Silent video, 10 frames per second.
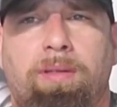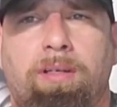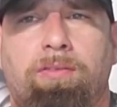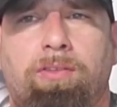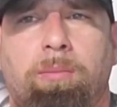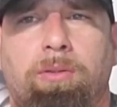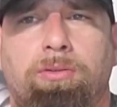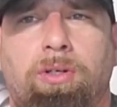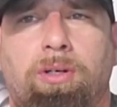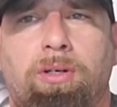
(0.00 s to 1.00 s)
If
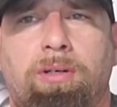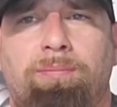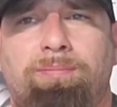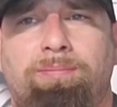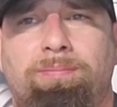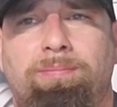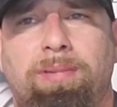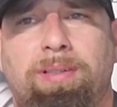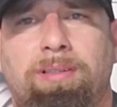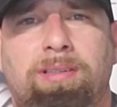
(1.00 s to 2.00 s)
criminals are
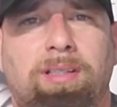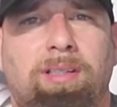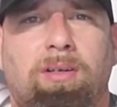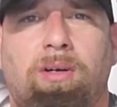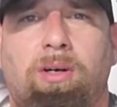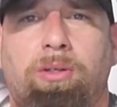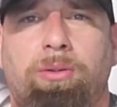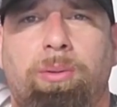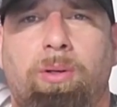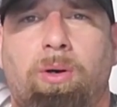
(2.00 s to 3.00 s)
intent on
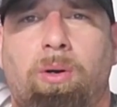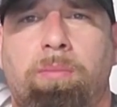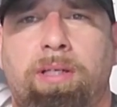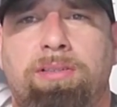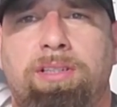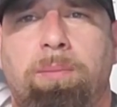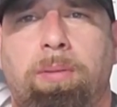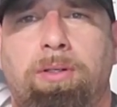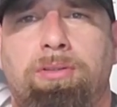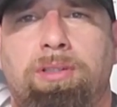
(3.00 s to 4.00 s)
doing harm, they see a
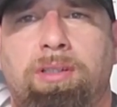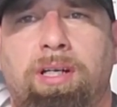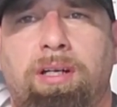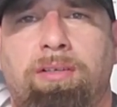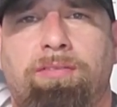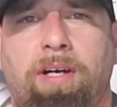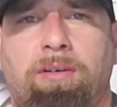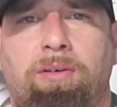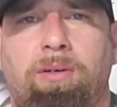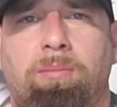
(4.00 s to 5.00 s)
person carrying a
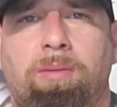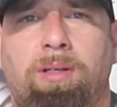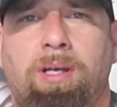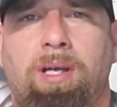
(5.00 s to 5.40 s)
firearm